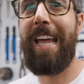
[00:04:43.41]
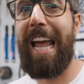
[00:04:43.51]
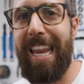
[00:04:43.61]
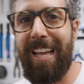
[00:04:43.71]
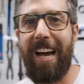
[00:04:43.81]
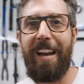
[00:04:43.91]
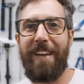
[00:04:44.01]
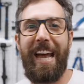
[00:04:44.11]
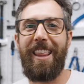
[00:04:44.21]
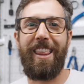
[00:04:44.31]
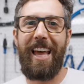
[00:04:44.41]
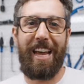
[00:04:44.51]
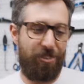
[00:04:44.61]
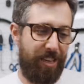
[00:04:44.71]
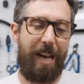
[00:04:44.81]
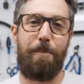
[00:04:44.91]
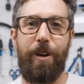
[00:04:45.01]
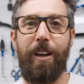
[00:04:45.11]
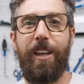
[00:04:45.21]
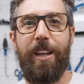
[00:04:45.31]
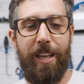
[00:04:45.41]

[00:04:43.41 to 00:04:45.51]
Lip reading: any kind of other action camera.